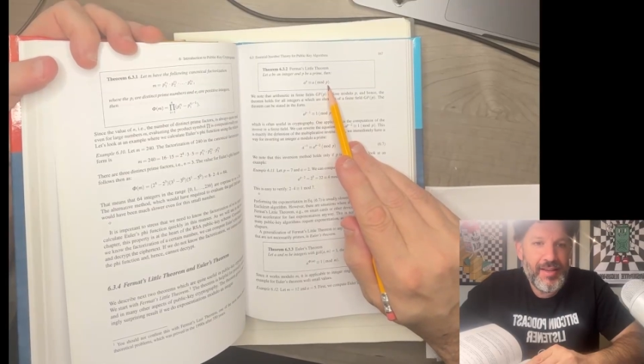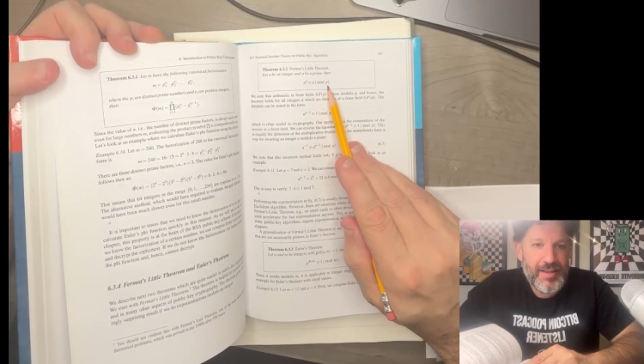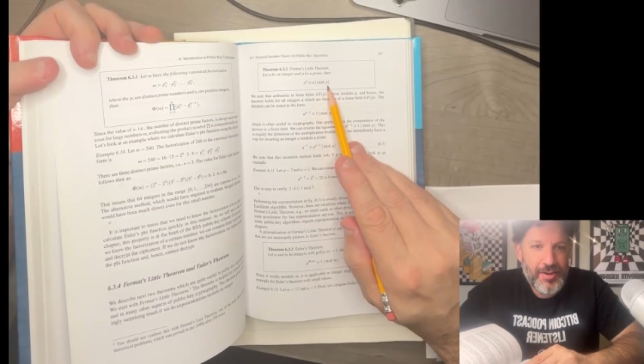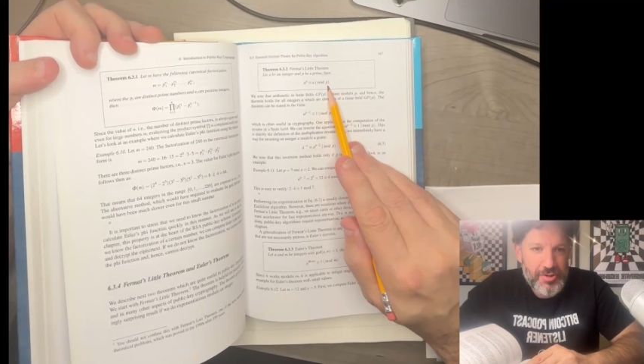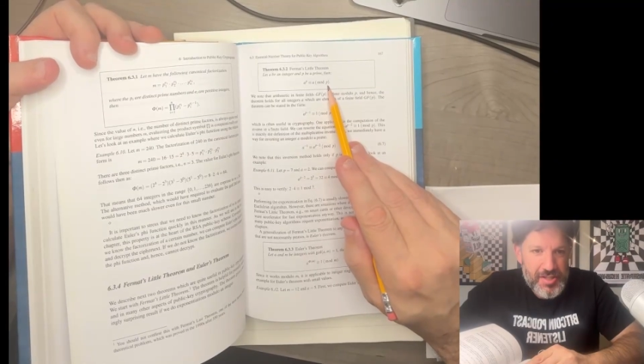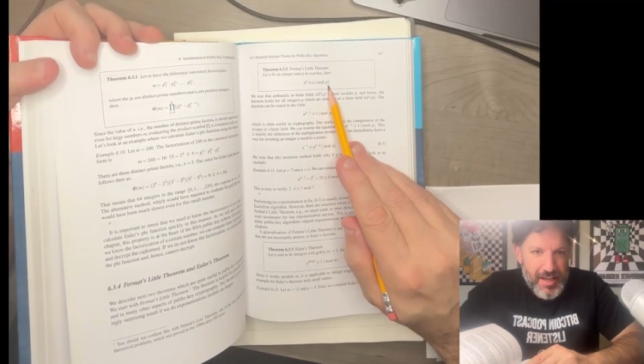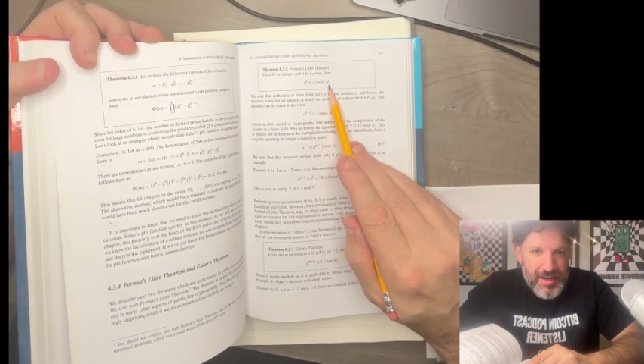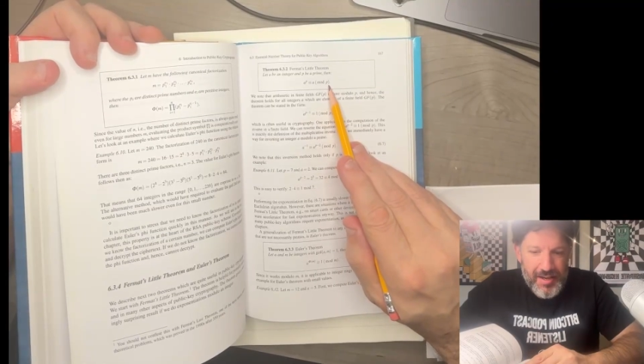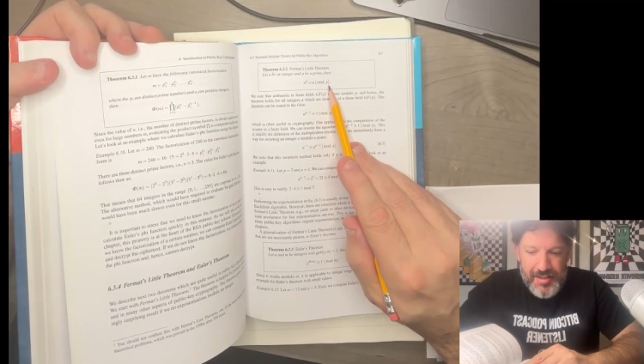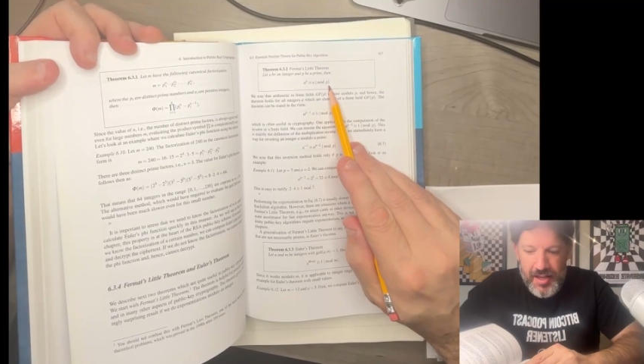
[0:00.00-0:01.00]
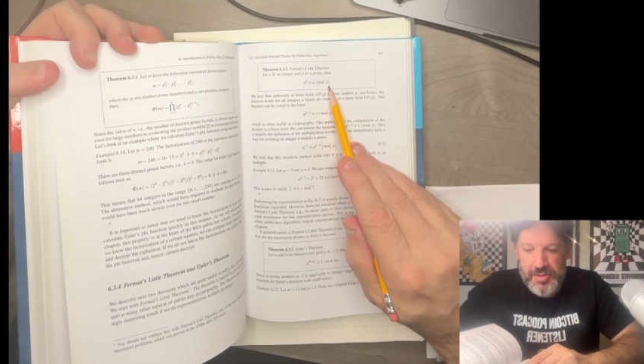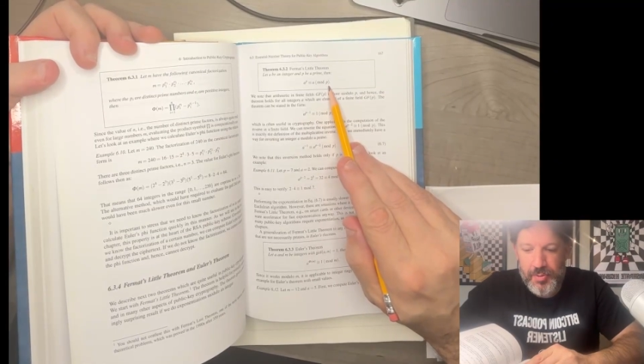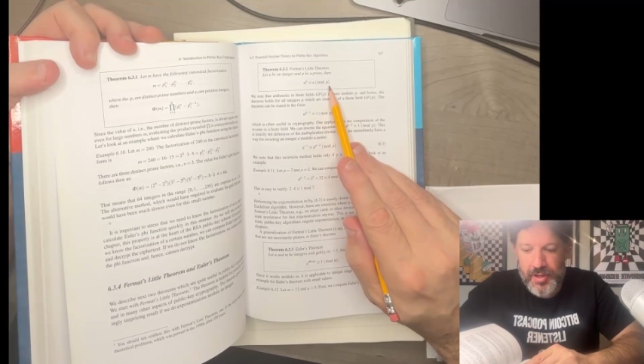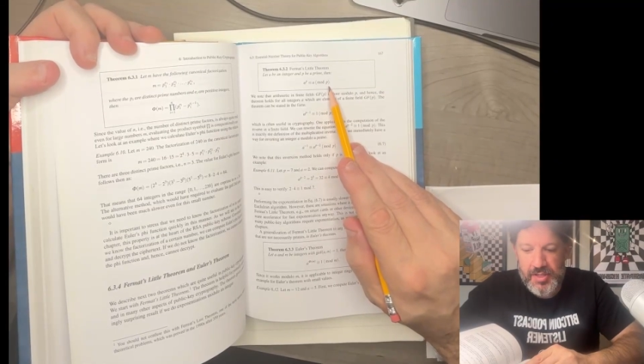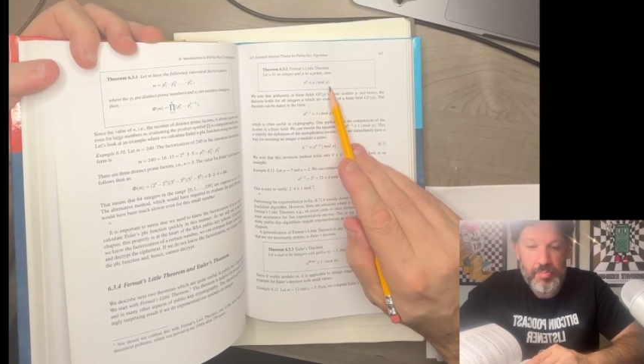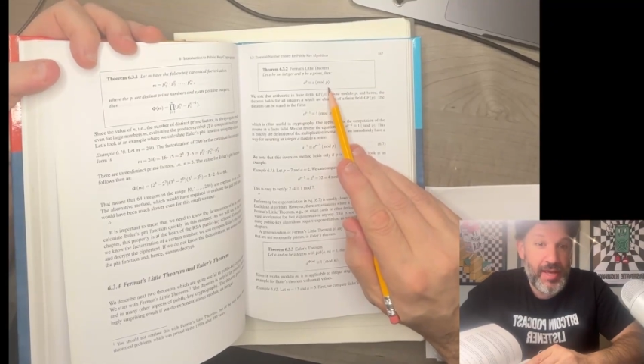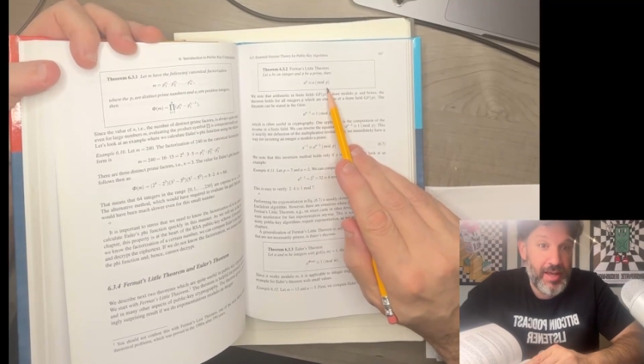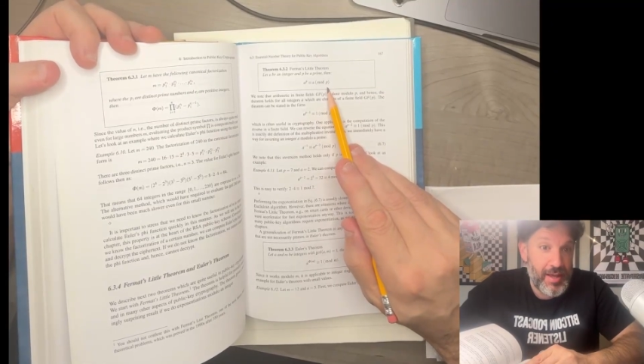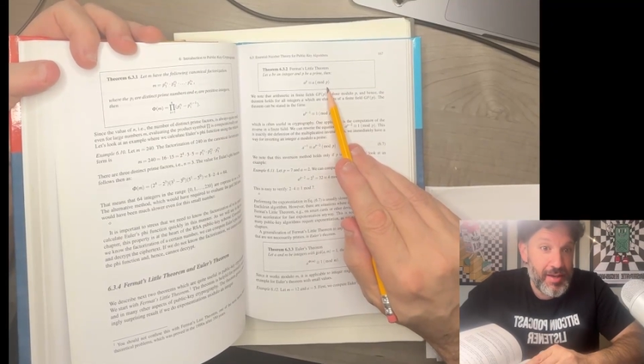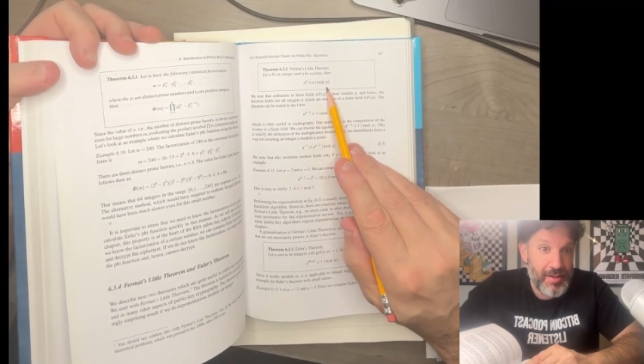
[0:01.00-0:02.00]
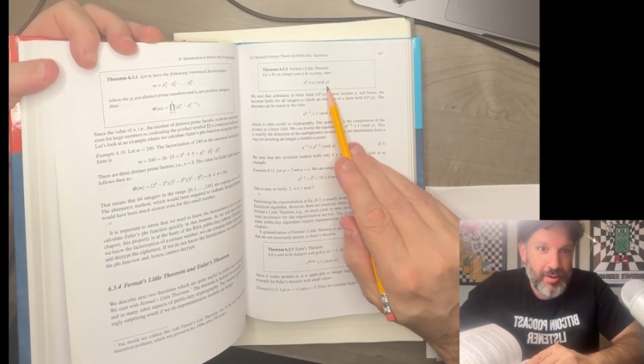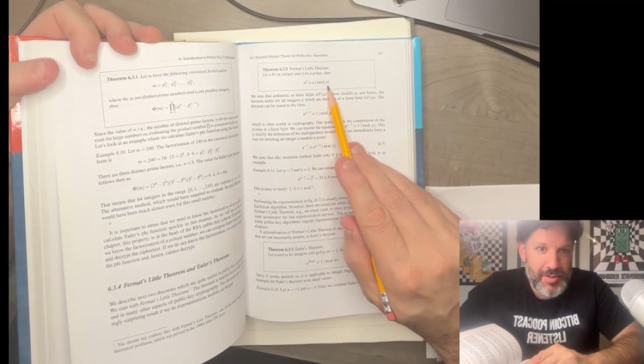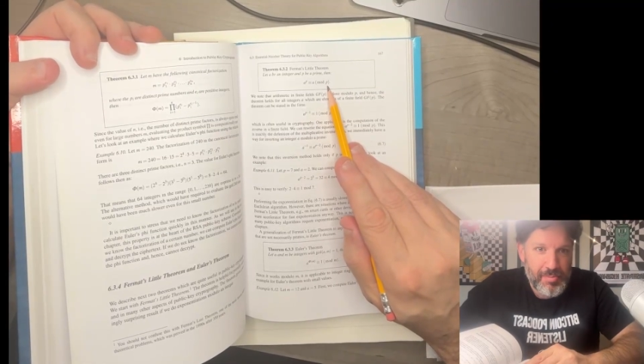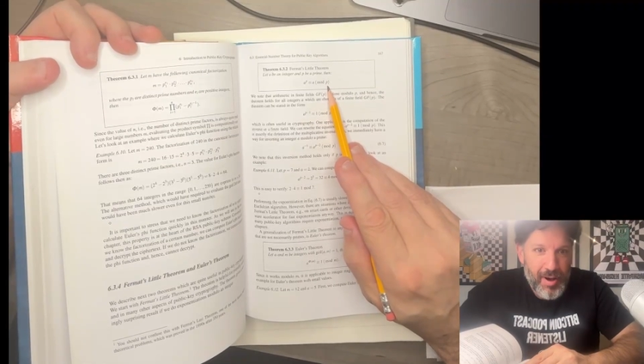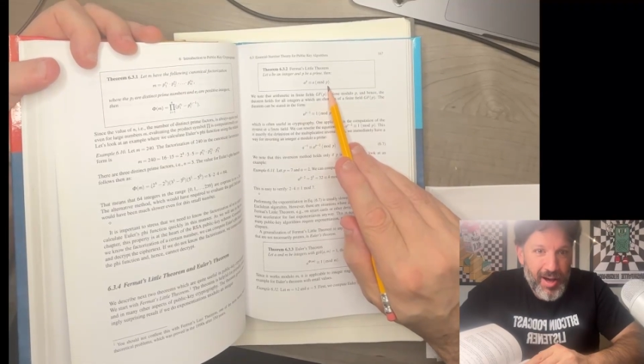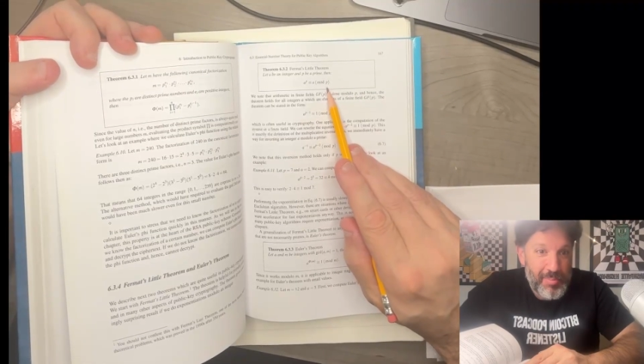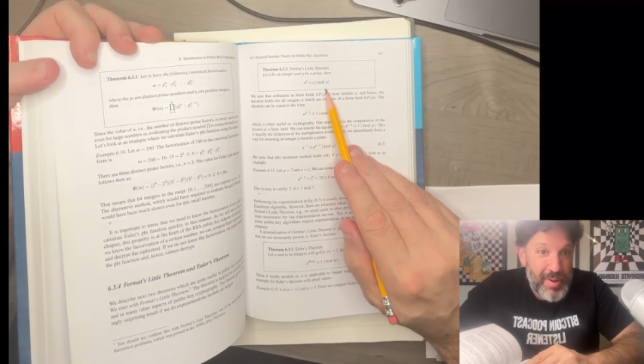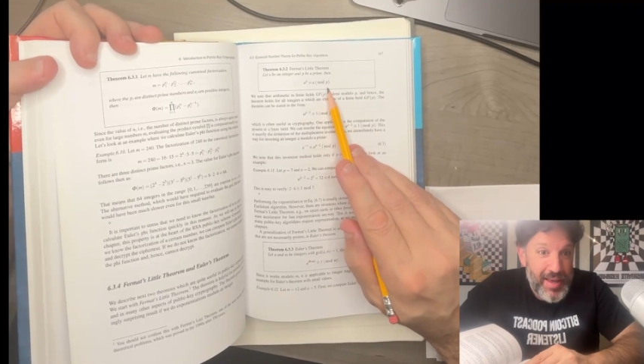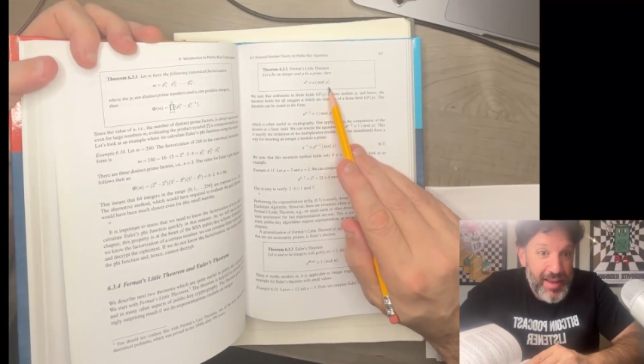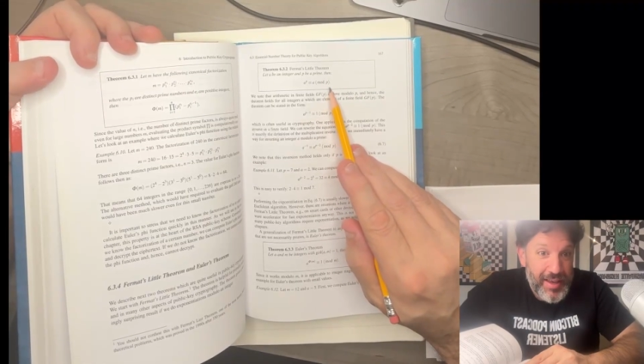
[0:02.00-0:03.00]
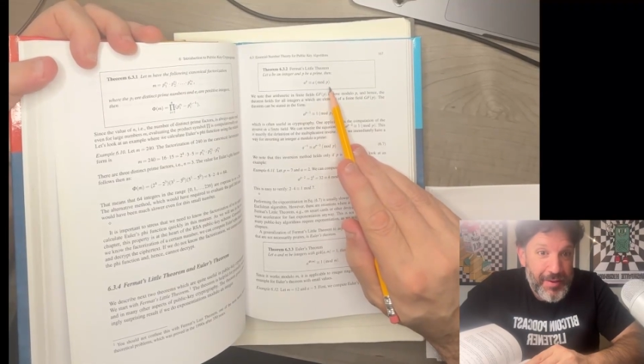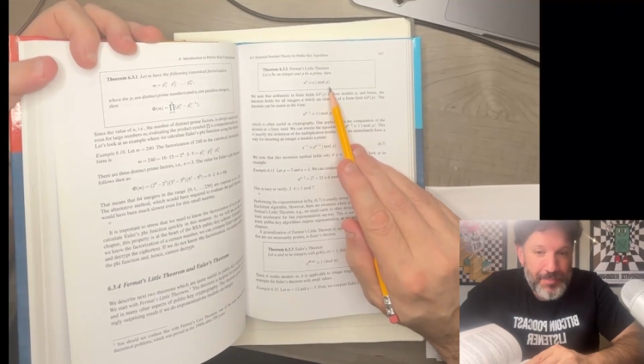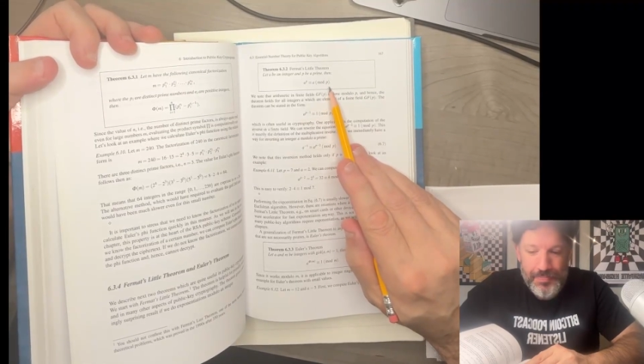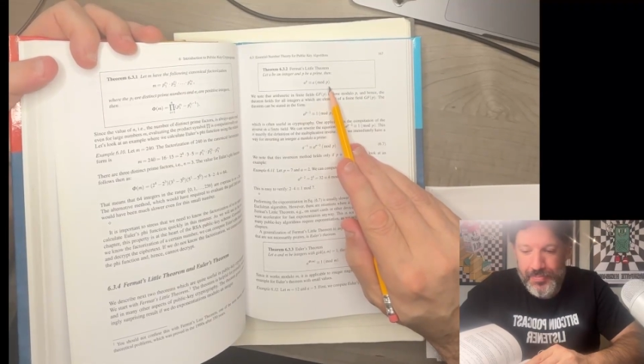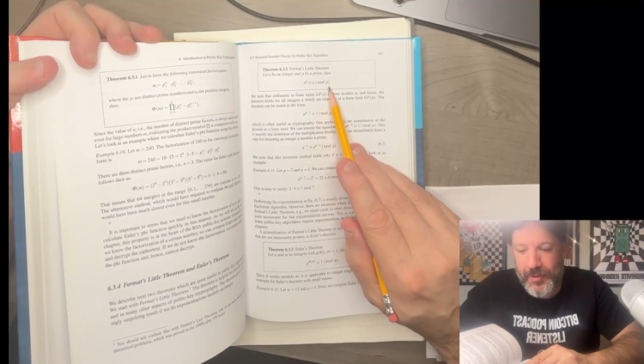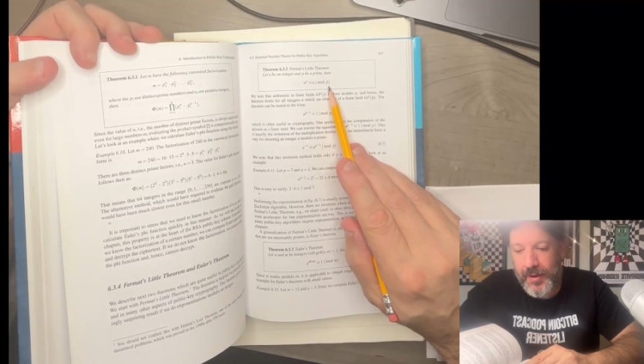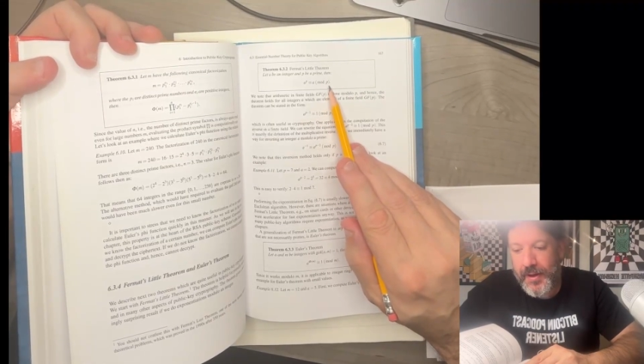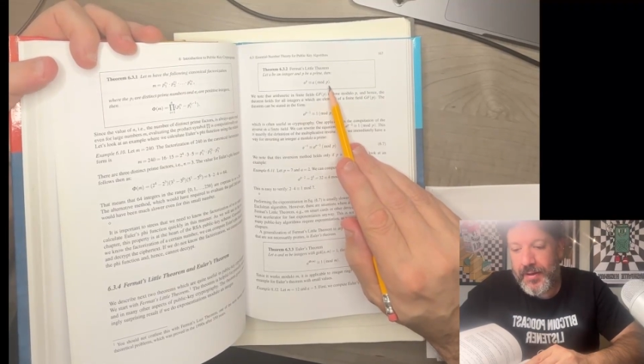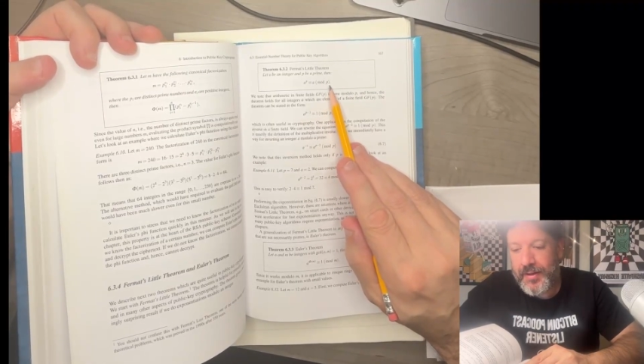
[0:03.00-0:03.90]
it in a textbook as p, always mod p, okay?